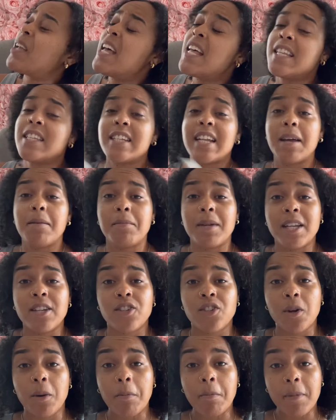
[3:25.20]
So that means
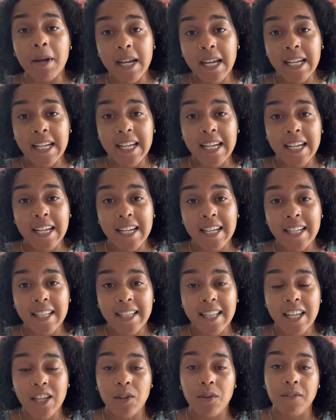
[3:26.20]
your money
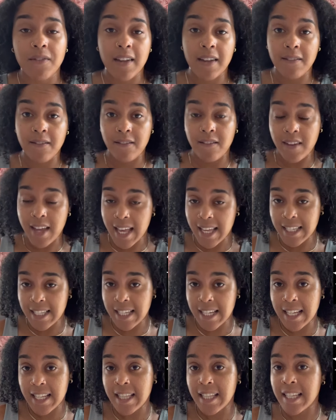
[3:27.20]
that you've
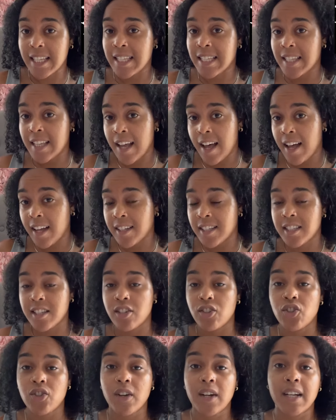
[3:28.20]
invested in the stocks to
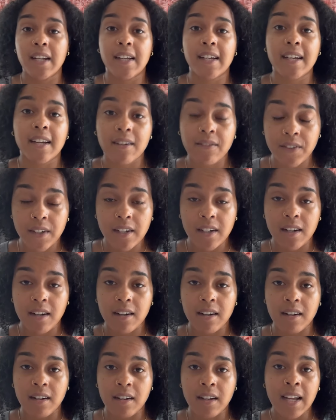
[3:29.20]
trade a covered
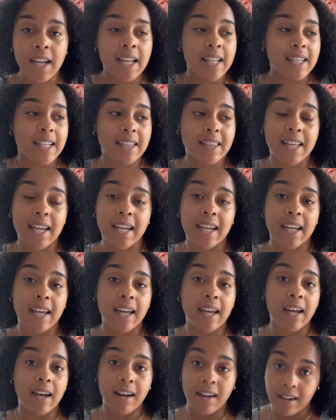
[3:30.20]
call, that thing
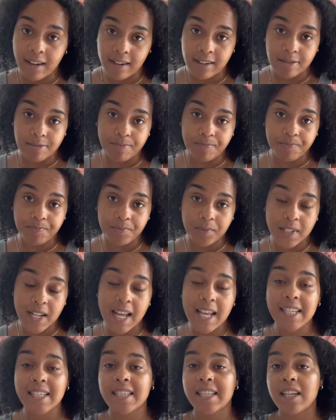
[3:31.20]
gone.
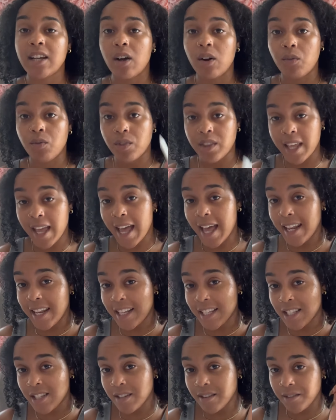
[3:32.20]
That
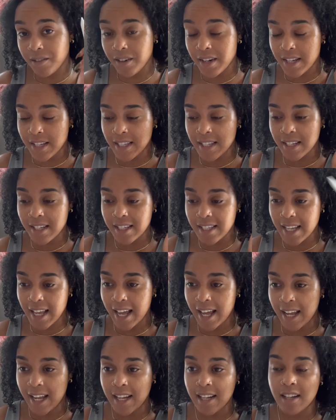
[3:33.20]
is the risk
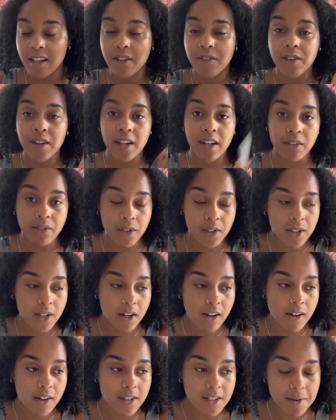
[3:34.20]
side of covered
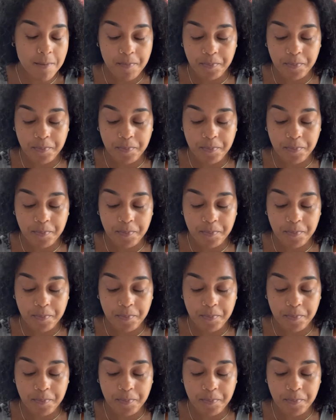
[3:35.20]
calls.